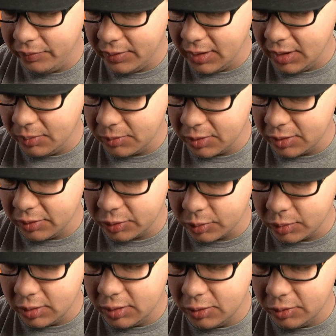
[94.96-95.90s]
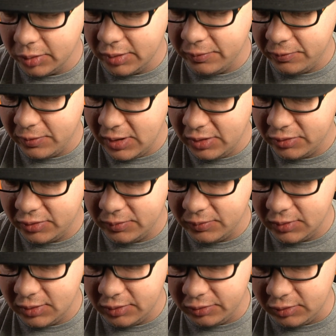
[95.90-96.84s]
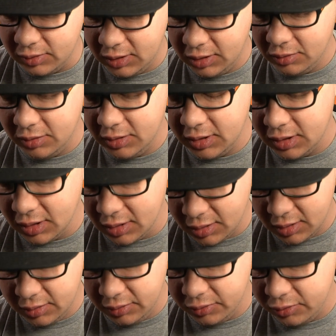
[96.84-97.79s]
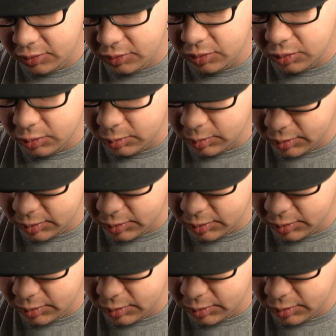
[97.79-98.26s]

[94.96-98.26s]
And we're going to throw evasiveness and healing onto